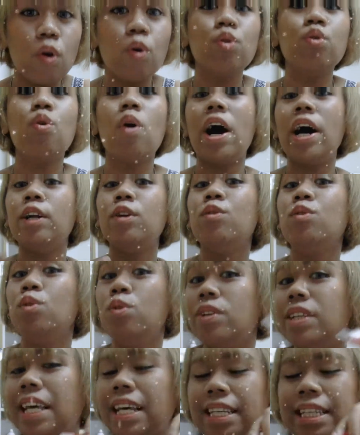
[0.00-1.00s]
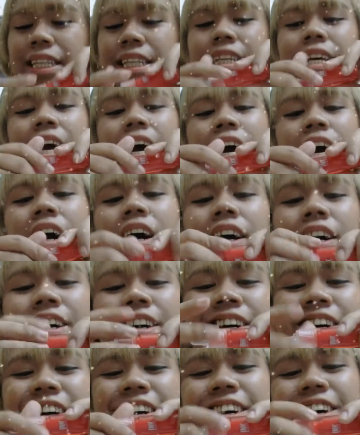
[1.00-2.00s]
although I don't look sexy
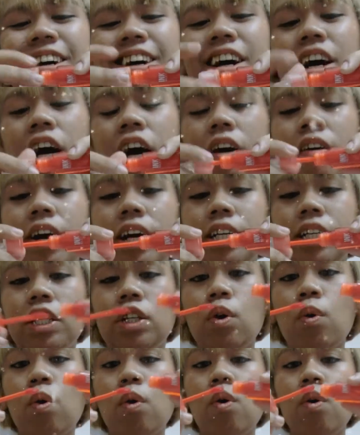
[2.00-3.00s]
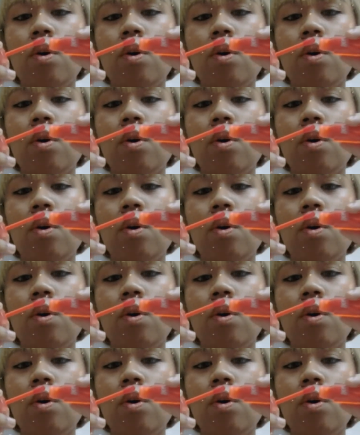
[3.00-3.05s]
huh? Alright, so